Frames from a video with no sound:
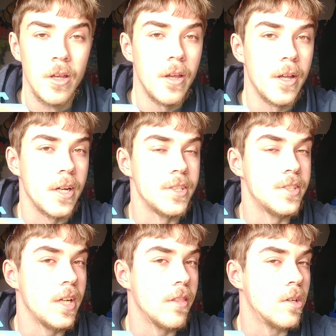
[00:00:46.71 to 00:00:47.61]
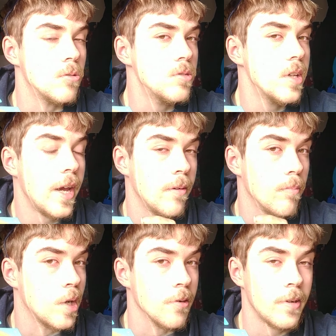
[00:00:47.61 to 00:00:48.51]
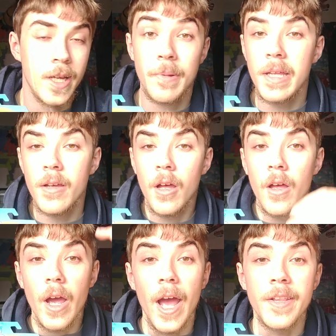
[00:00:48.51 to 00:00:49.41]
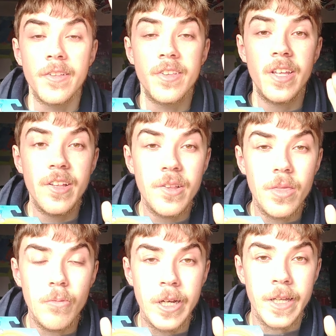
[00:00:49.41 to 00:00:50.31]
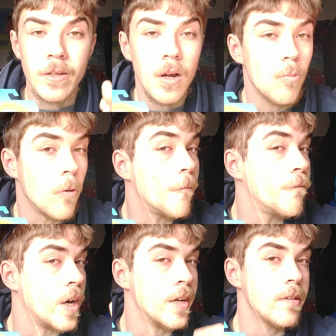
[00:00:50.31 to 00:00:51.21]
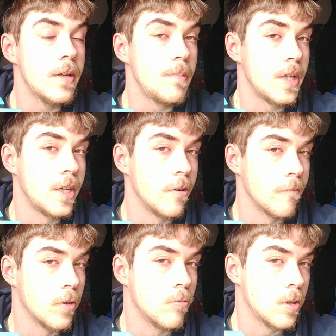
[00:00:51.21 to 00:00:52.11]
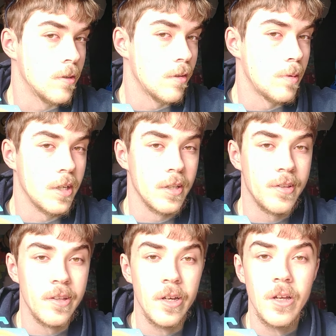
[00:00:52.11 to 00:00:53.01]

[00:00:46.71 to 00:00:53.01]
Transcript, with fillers: And I just need those and modern Amy, and then season three will finally be here for once because